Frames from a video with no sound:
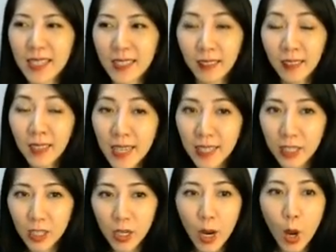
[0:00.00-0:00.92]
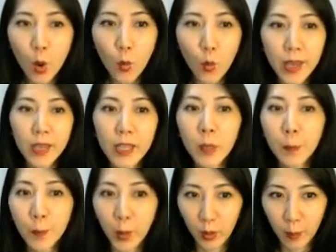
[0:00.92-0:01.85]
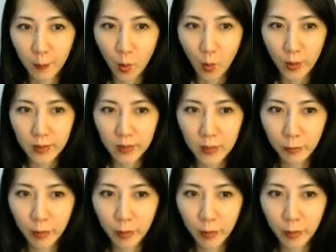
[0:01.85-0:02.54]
in a list with bullet points.